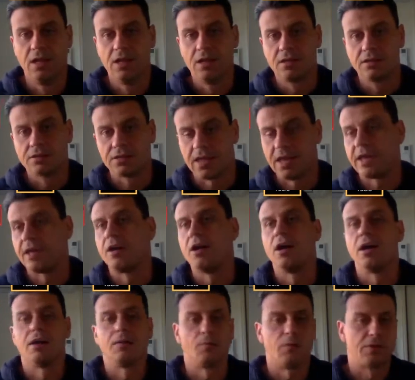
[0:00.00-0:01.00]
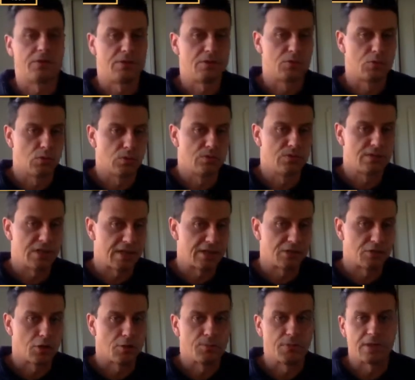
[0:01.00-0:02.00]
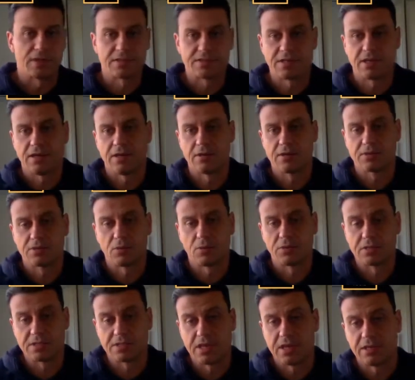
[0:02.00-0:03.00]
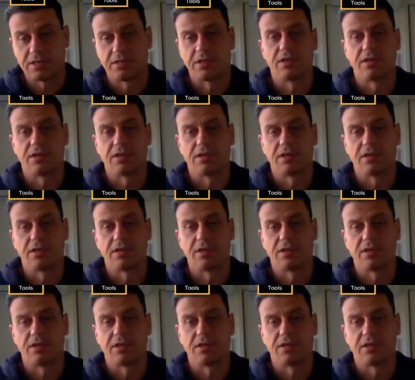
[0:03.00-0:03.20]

to AI with your data not being stored as data,